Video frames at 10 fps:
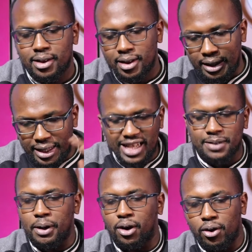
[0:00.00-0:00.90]
That's
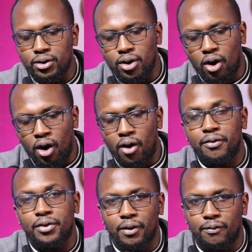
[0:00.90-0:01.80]
because
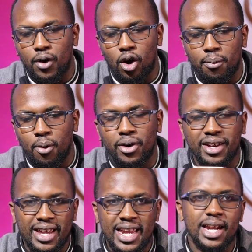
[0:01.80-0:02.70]
of the vlog
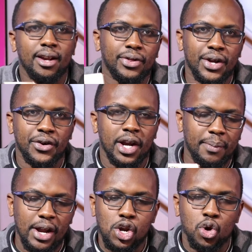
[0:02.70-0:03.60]
mode in the
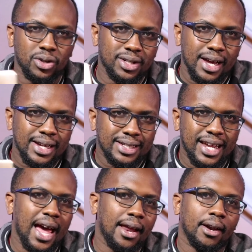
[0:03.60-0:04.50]
Redmi Note
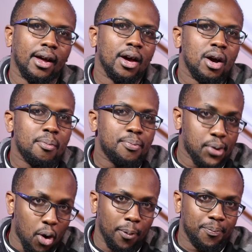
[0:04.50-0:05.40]
10
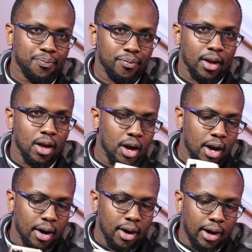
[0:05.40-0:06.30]
Pro.
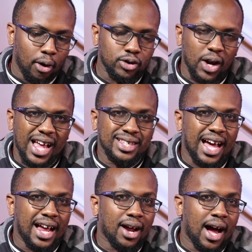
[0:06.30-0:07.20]
It also has
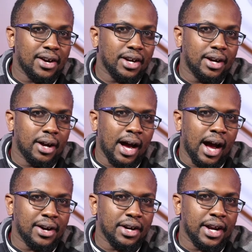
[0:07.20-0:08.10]
that
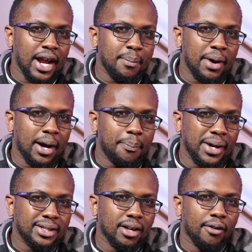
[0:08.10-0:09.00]
108
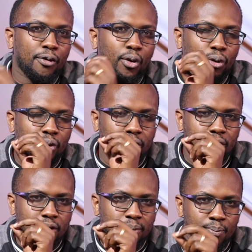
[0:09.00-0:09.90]
megapixel for those
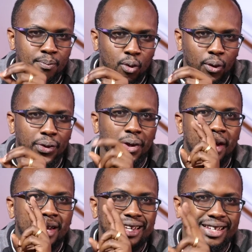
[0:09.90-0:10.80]
smooth,
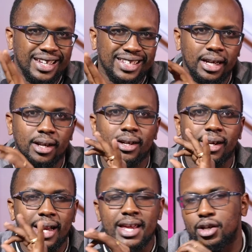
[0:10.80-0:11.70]

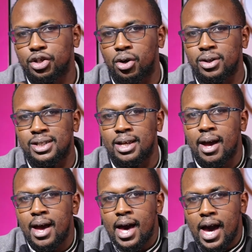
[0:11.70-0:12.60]
detailed, clear shots,
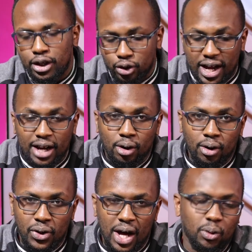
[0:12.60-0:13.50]
and you get
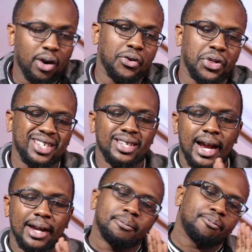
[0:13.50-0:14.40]
all that. One of the things that
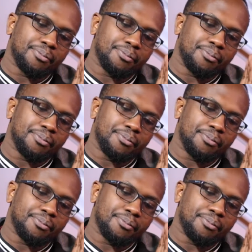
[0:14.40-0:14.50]
I